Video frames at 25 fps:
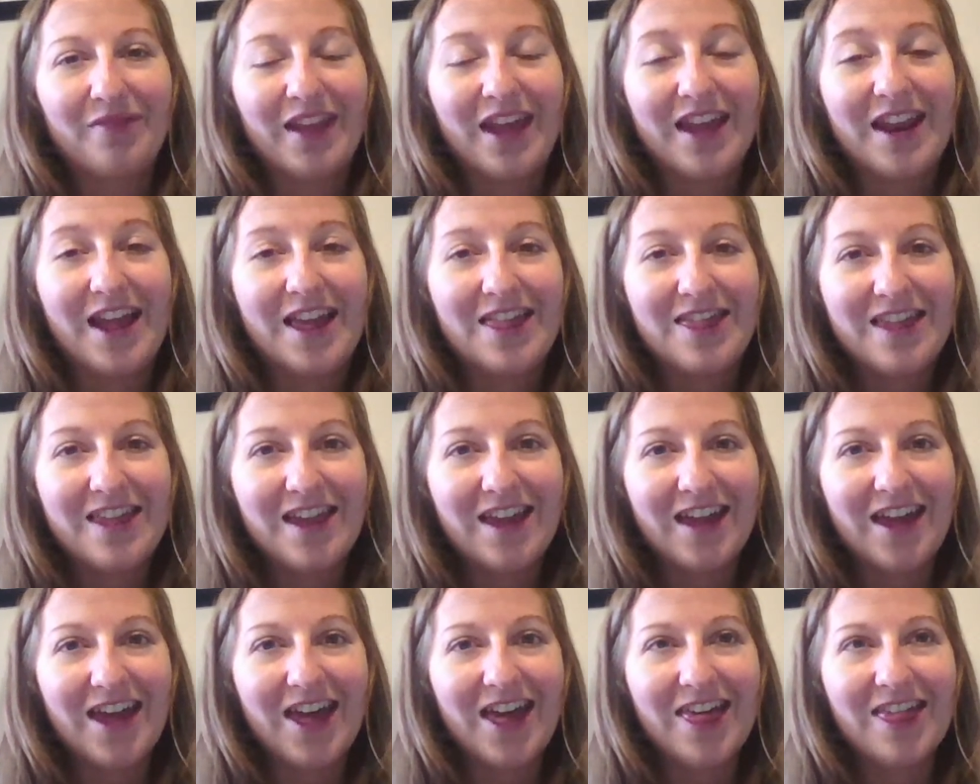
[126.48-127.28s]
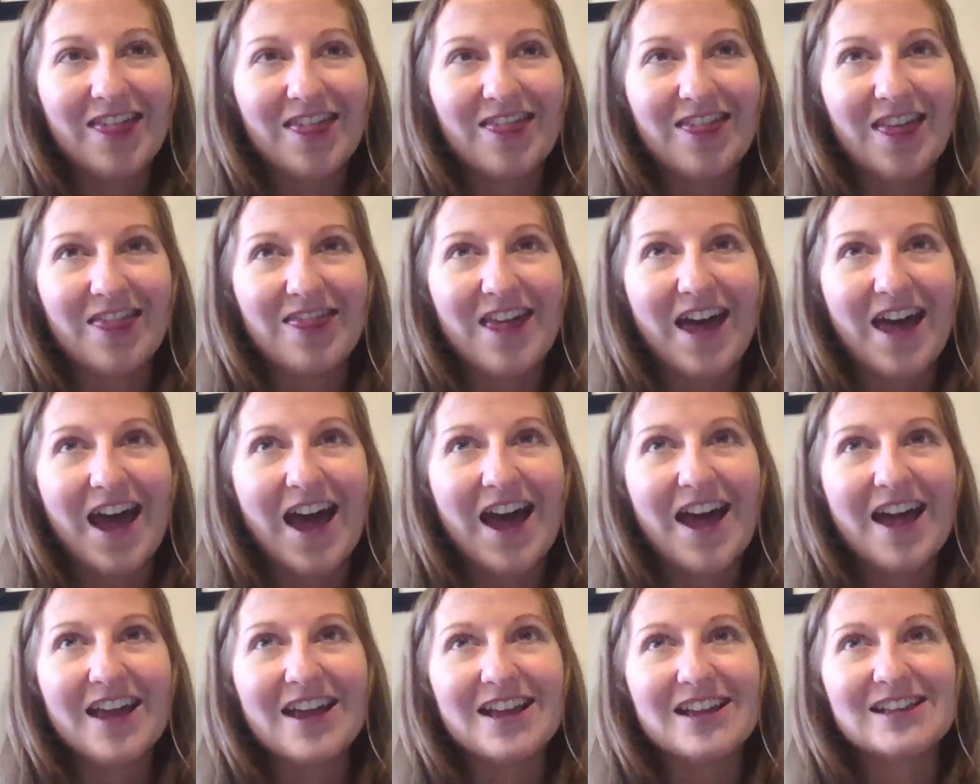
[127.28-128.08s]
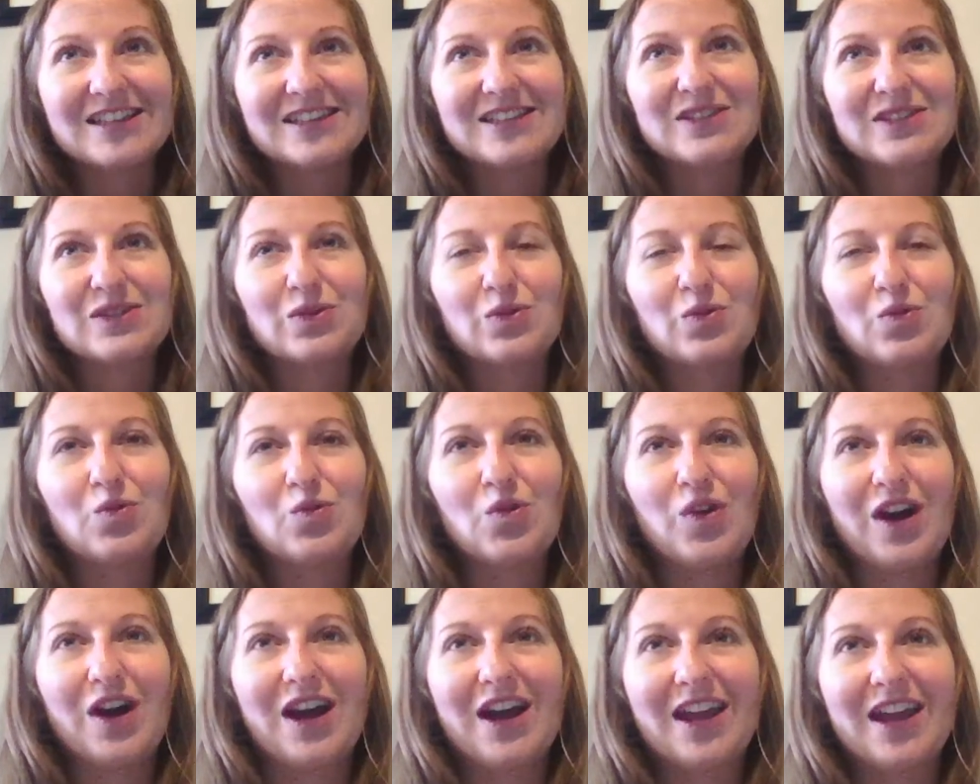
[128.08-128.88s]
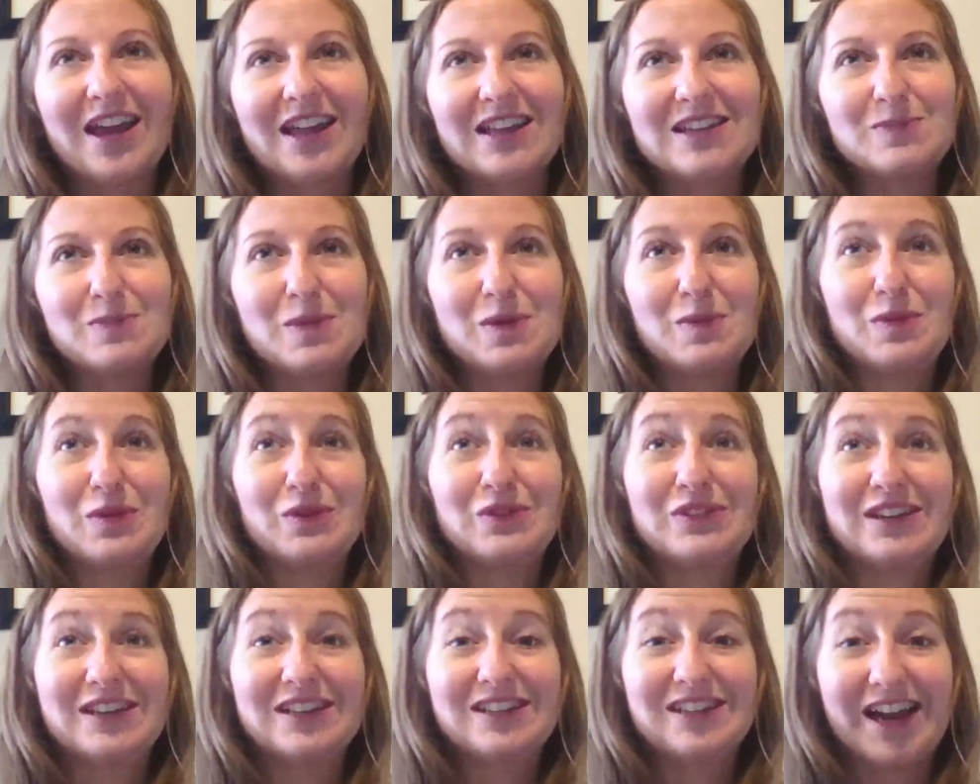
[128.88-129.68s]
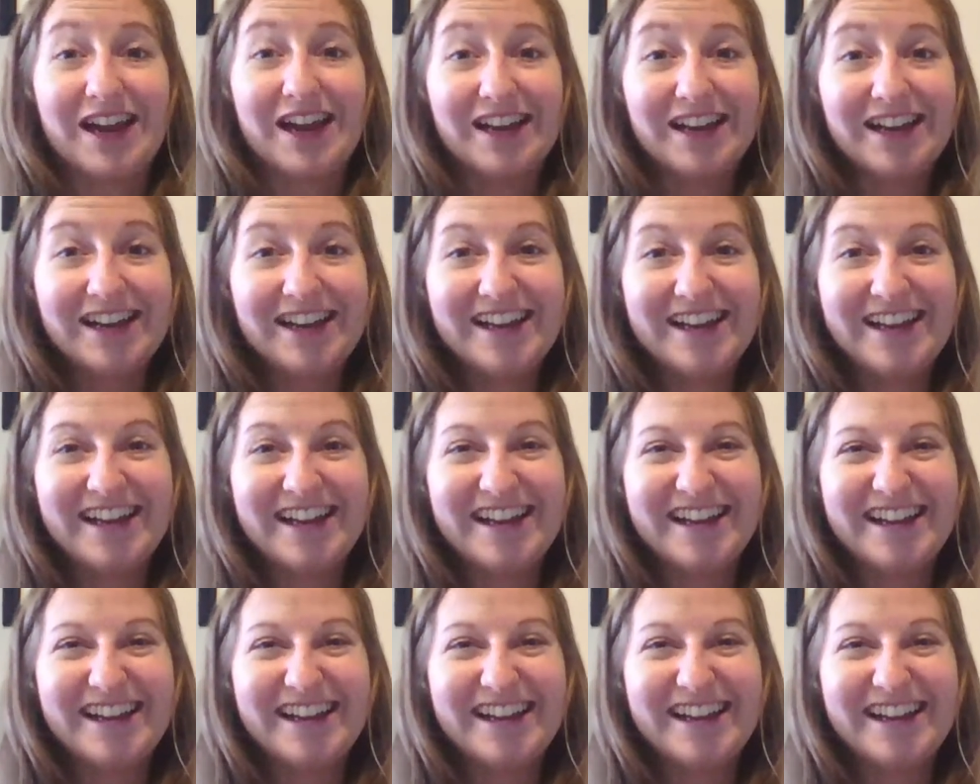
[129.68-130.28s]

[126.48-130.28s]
And I think that that is what gets me most excited,